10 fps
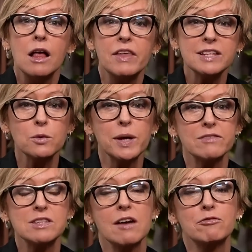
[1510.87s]
That's all we
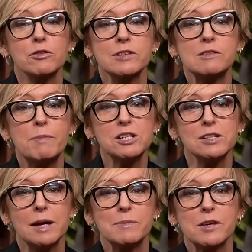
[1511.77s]
have time for on this
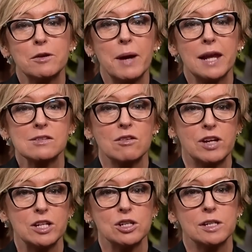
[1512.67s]
special episode of Palace
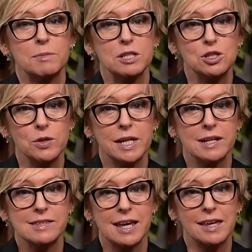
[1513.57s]
Confidential, but join
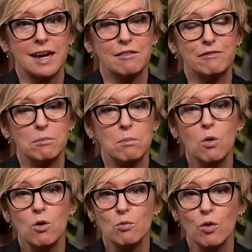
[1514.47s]
us again for
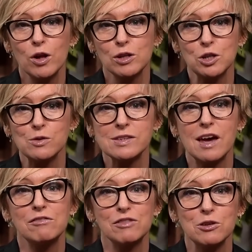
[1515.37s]
more royal news
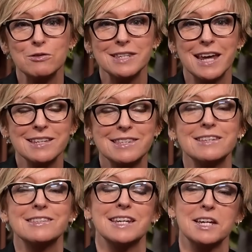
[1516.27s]
and views next
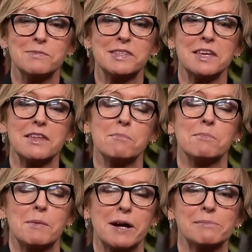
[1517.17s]
Thursday. See you then. Bye-bye.